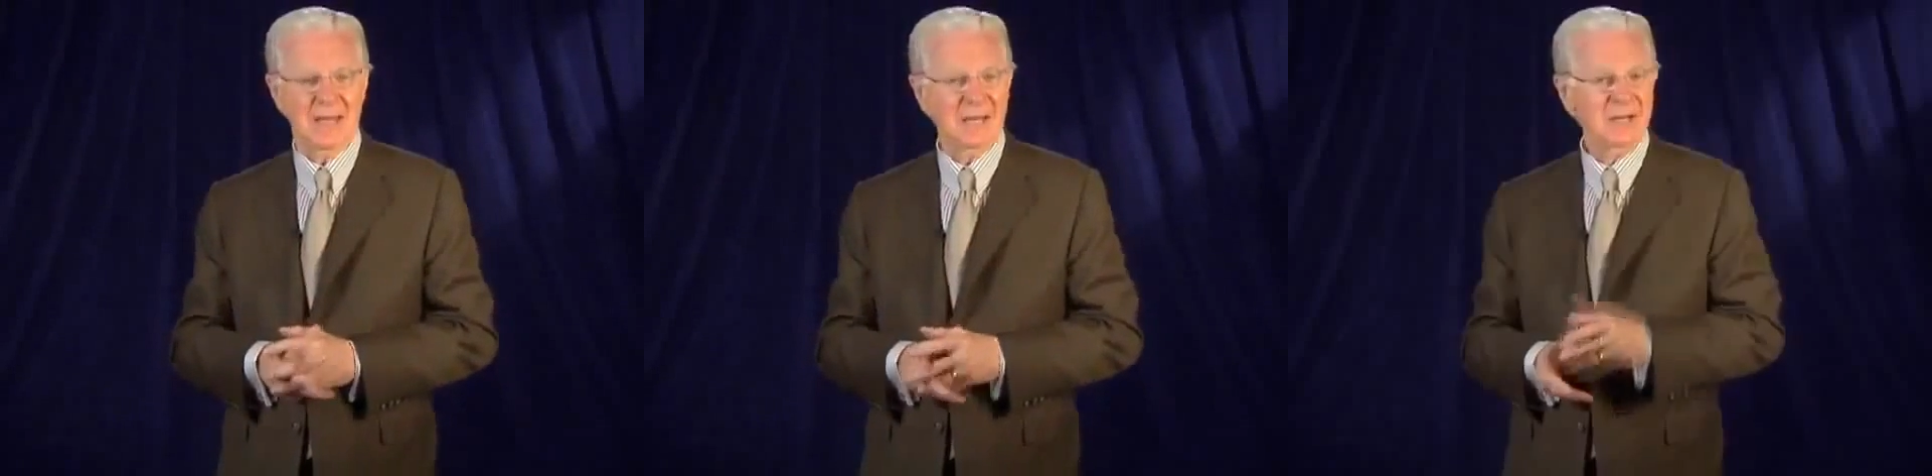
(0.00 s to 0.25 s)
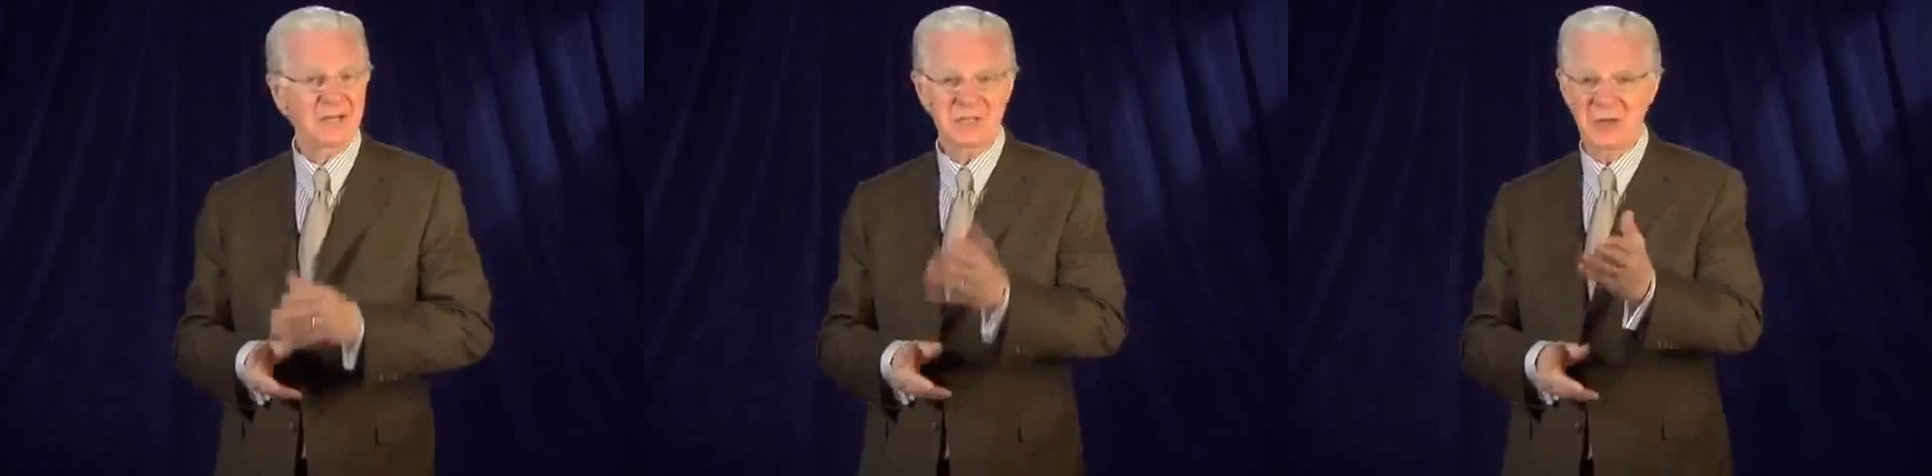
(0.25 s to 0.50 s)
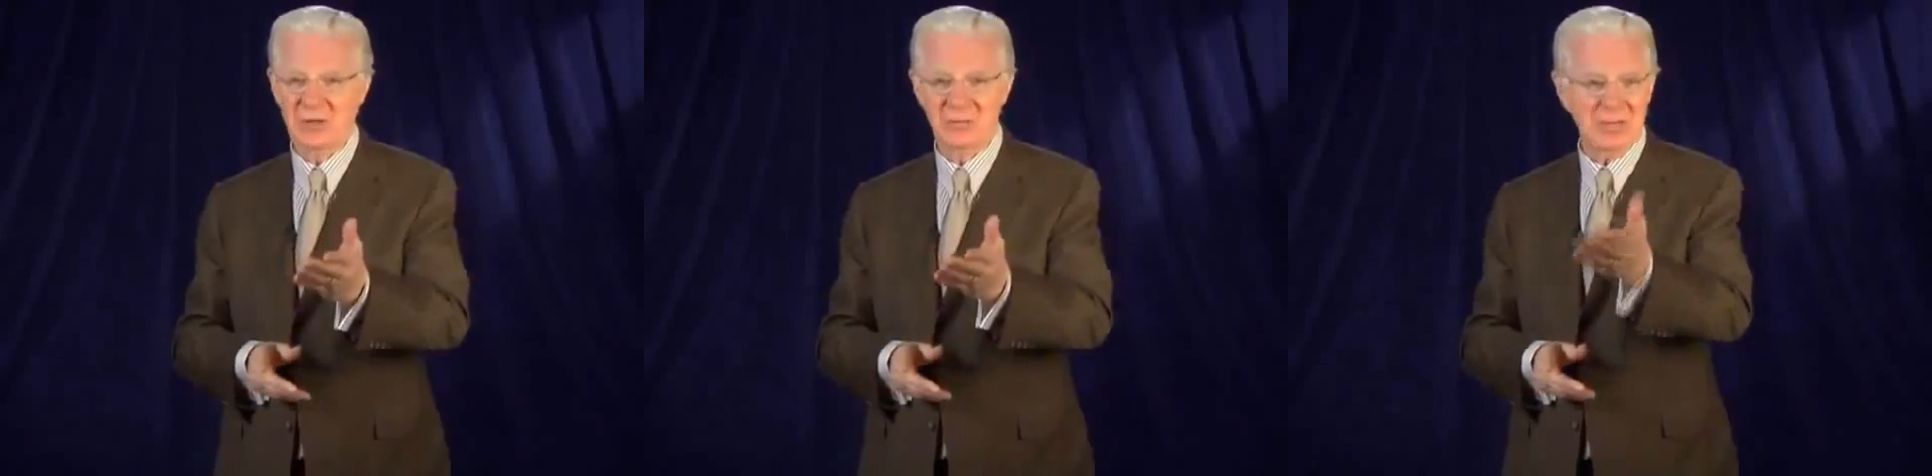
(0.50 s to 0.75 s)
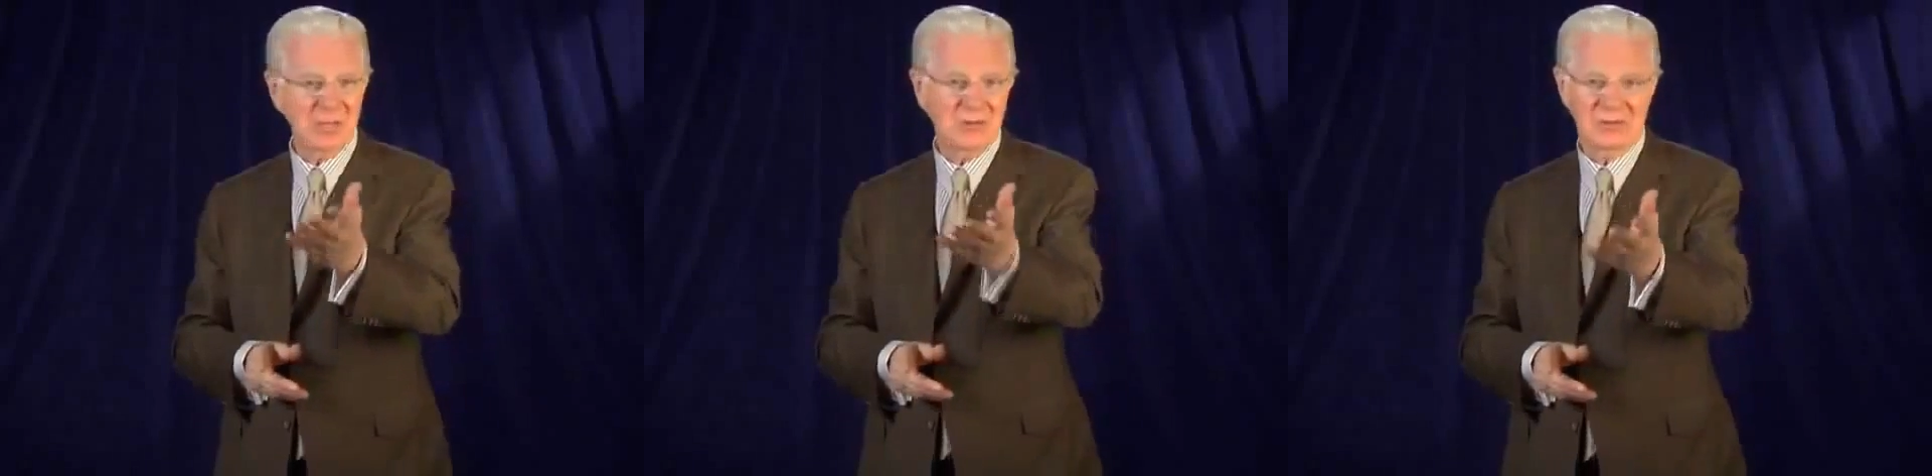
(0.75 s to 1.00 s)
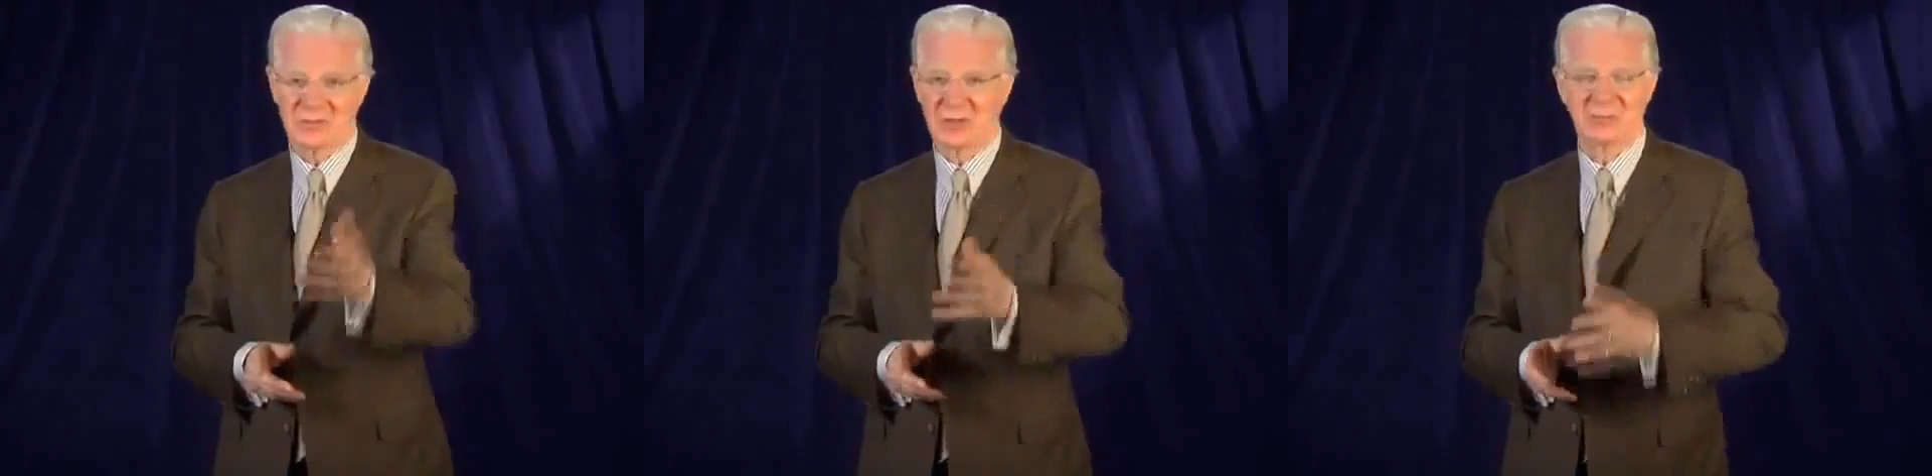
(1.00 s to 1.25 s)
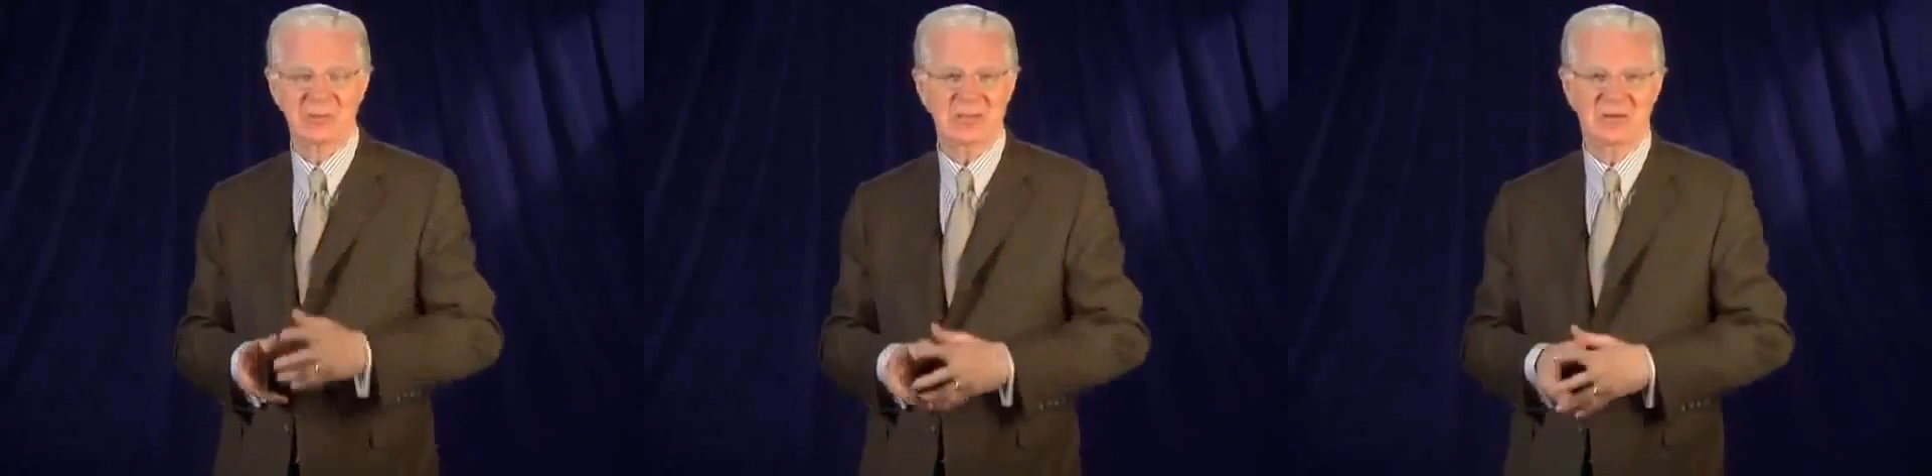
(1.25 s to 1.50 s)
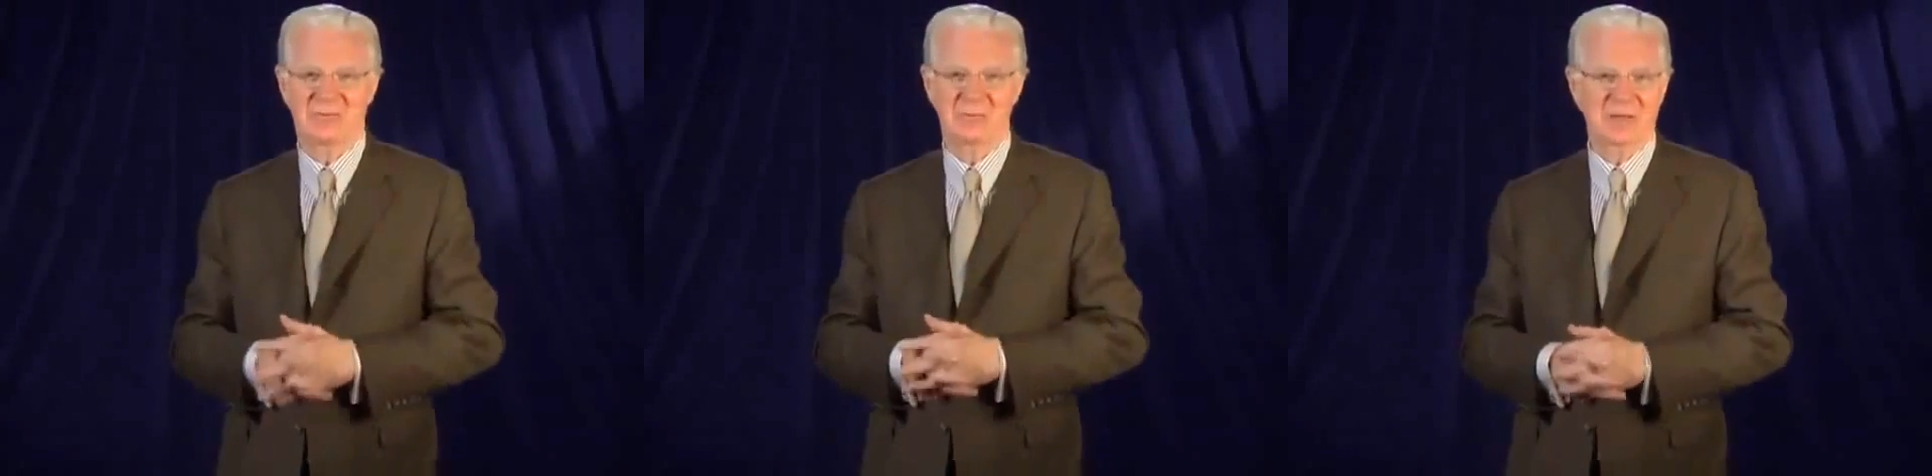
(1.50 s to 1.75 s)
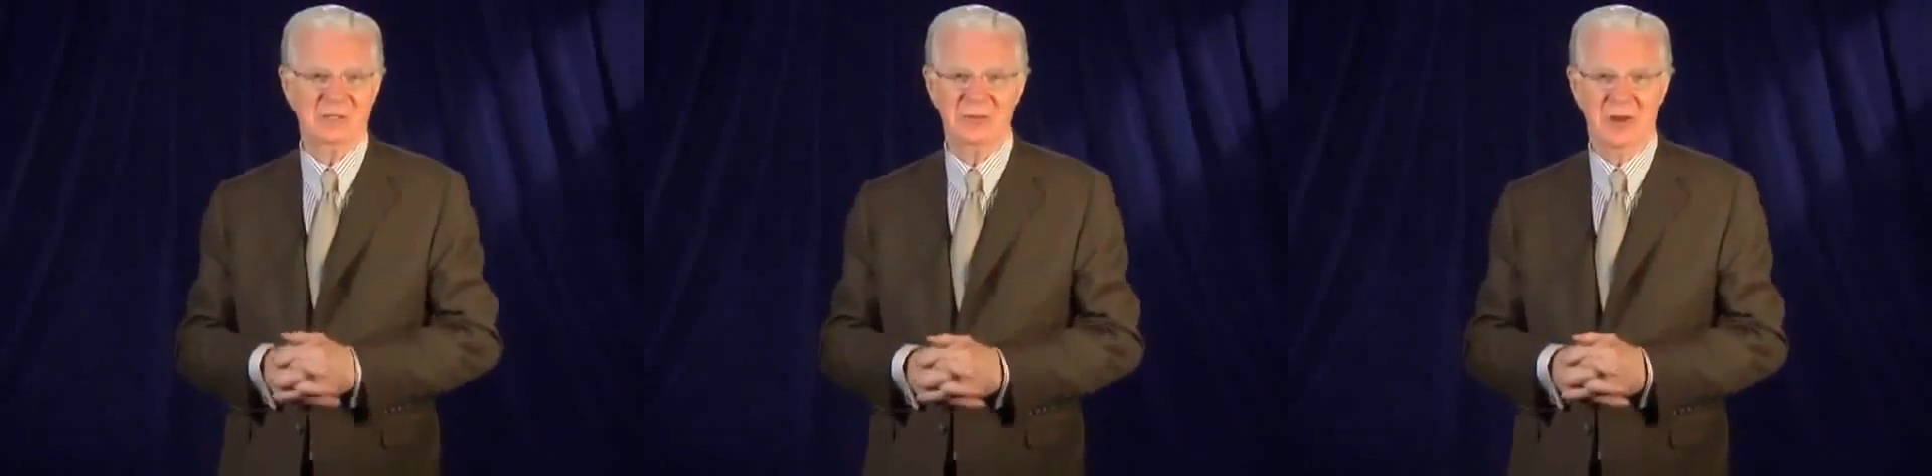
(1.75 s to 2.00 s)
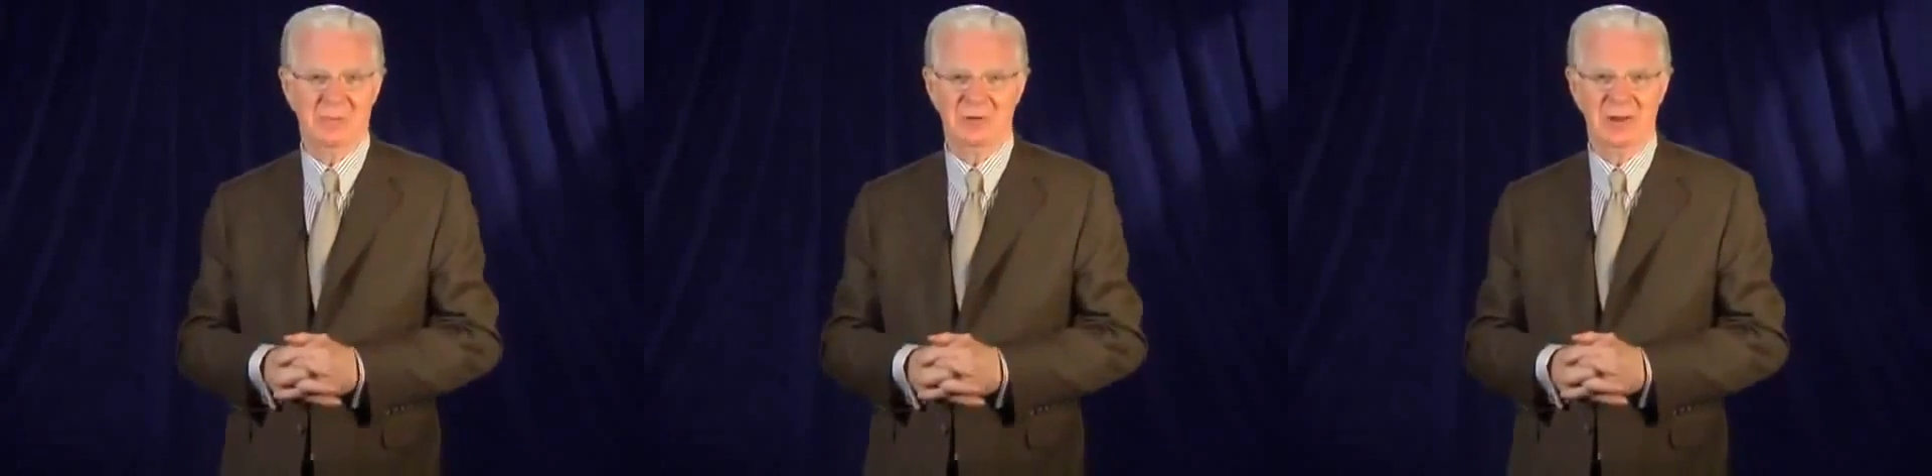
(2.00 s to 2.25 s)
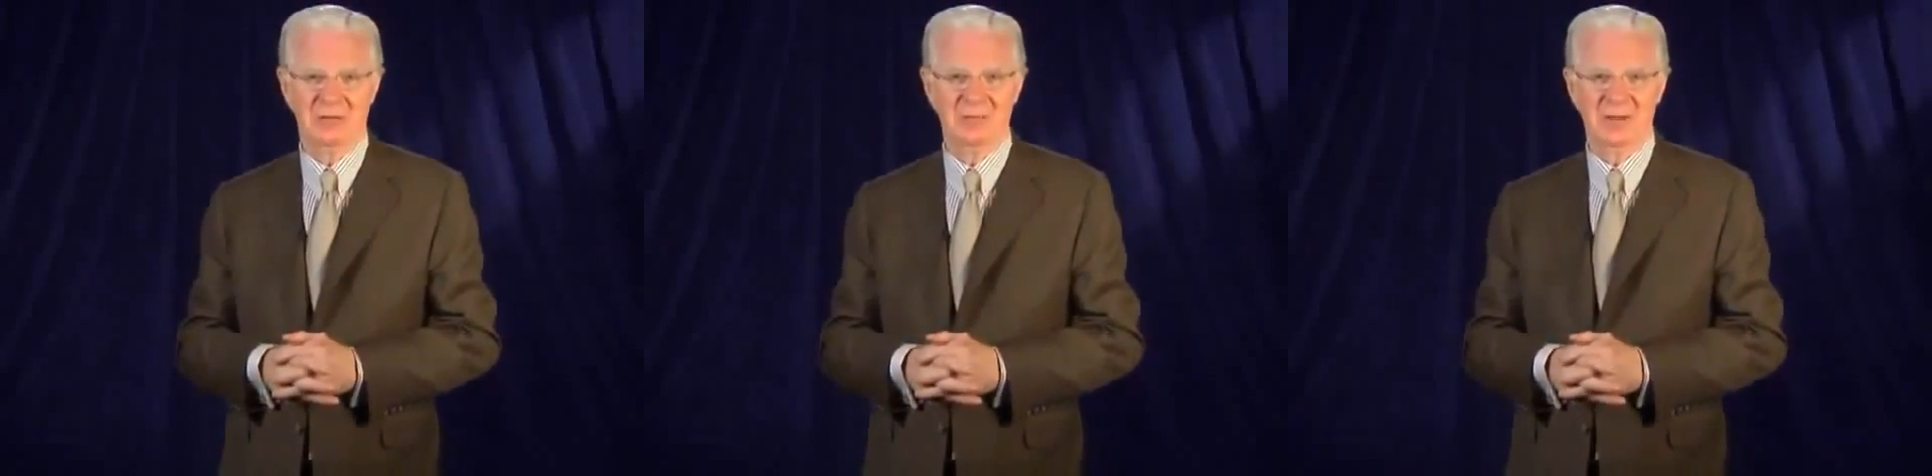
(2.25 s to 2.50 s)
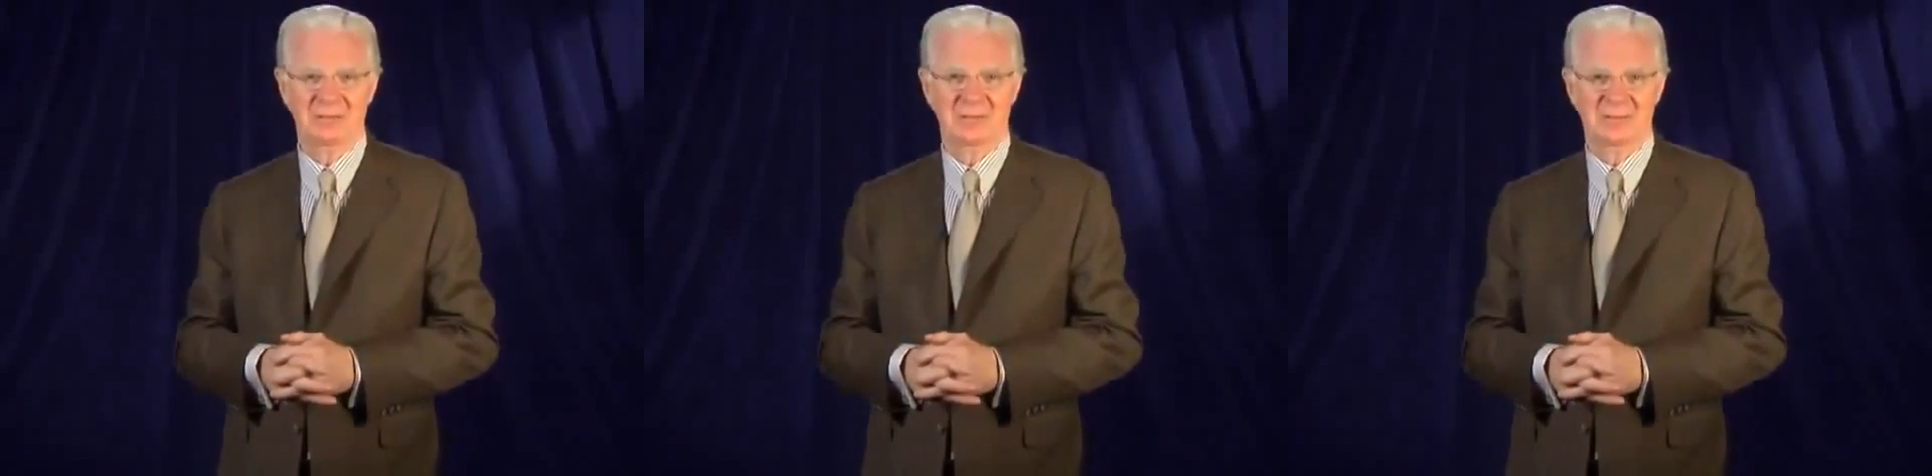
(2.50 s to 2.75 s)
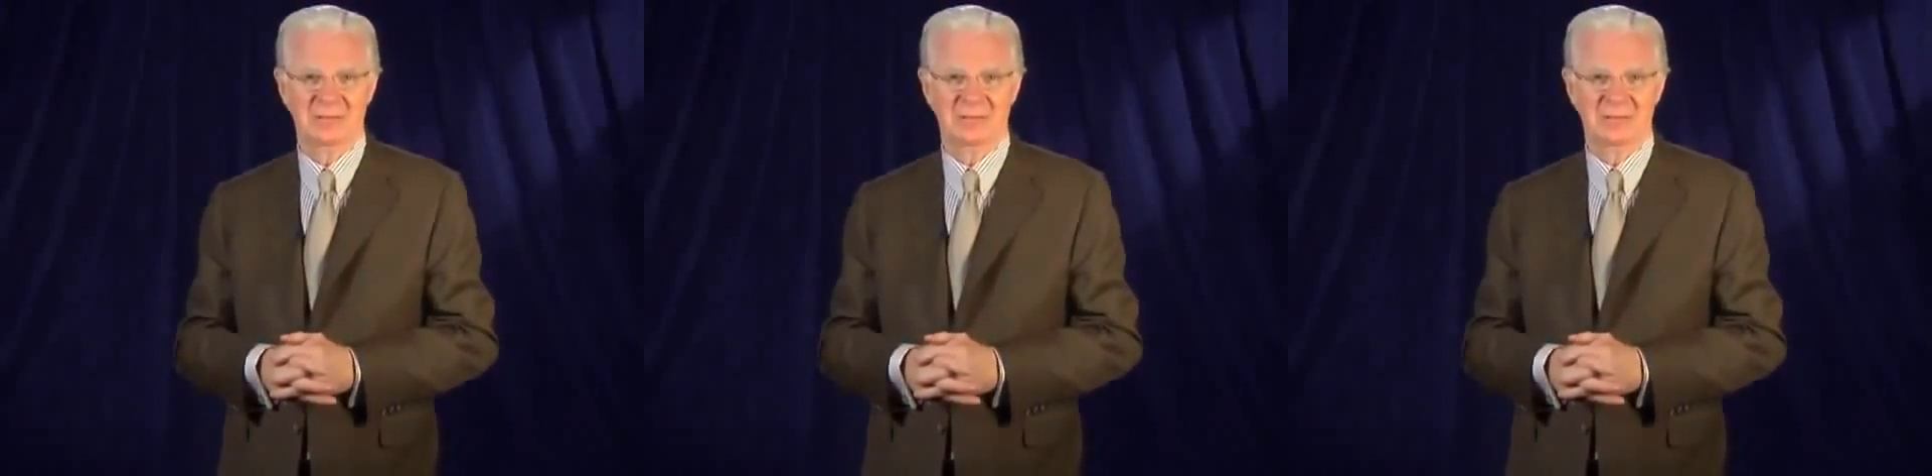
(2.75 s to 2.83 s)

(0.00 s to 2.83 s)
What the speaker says: And it isn't going to be you, it's going to be the information you're operating with.